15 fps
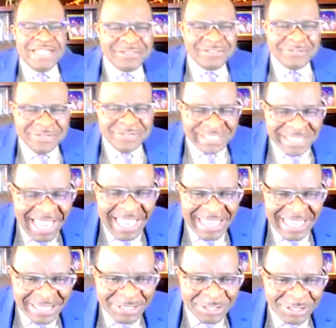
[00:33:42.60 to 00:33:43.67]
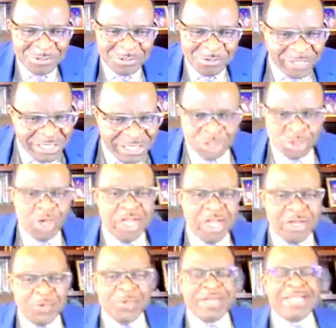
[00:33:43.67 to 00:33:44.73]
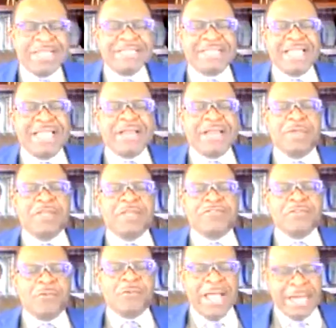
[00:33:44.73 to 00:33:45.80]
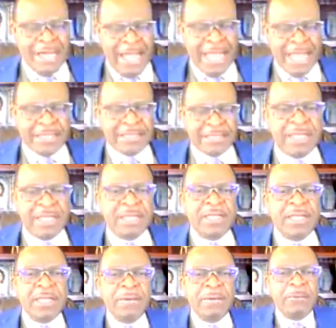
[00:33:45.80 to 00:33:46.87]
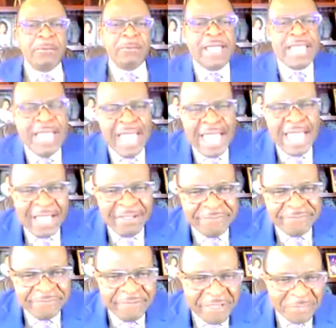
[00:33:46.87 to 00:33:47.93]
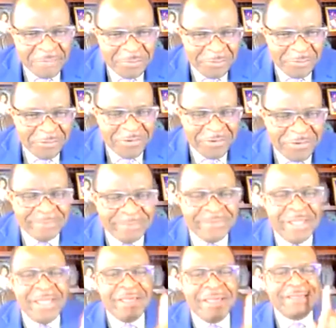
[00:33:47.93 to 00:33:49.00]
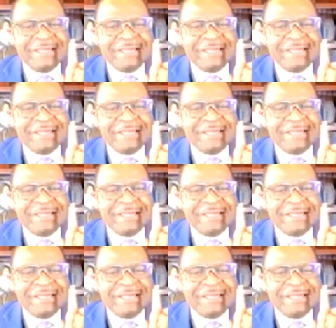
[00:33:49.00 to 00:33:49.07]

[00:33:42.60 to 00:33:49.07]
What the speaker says: to retire into. We enjoy doing it anyway, so why not? We have a program, the